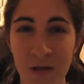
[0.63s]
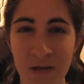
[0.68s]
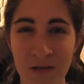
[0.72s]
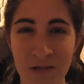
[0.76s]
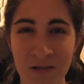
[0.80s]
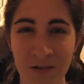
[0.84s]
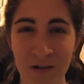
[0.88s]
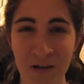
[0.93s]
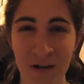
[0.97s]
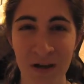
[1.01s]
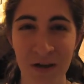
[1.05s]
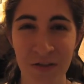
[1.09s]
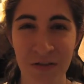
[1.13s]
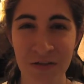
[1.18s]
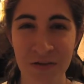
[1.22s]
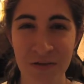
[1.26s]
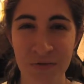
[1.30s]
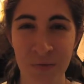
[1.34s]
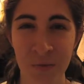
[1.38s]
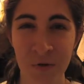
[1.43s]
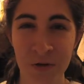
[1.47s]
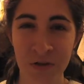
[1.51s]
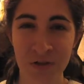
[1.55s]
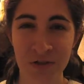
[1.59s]
So I had
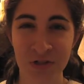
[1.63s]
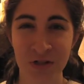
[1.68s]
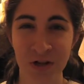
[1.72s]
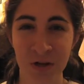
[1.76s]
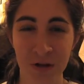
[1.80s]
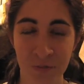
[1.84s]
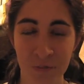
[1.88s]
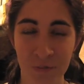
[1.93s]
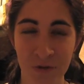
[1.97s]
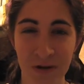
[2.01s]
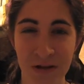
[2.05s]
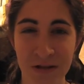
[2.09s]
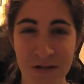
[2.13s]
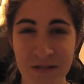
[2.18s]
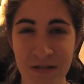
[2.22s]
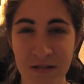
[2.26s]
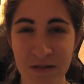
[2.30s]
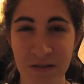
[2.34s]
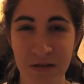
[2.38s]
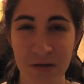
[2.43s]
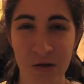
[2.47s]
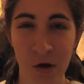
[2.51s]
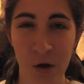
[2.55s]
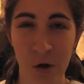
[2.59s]
this one chair, but I
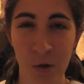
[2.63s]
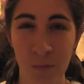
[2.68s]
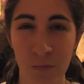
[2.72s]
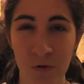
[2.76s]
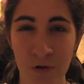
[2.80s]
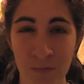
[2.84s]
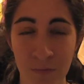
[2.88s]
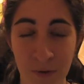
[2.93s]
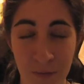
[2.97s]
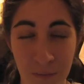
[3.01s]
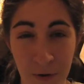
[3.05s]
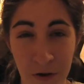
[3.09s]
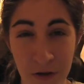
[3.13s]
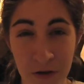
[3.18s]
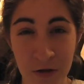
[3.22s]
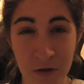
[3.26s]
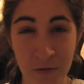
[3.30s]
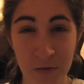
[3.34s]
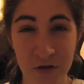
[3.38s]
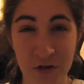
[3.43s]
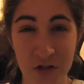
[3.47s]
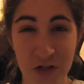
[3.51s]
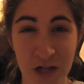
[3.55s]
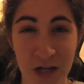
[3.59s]
sent it home with my
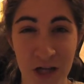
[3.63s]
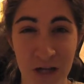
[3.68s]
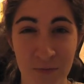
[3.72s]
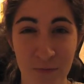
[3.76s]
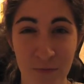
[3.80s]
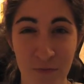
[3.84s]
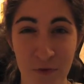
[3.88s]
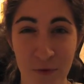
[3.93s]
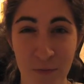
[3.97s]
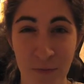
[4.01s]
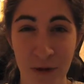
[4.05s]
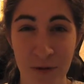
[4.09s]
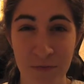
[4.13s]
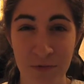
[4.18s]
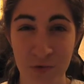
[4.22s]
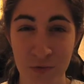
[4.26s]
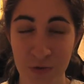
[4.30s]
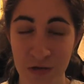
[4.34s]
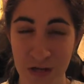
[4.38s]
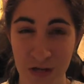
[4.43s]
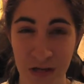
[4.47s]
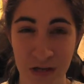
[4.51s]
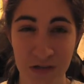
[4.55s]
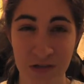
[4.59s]
mother when she came for
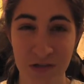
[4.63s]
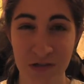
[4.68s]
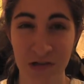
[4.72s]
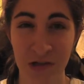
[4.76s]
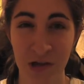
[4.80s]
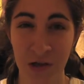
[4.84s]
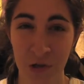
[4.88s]
mom's weekends.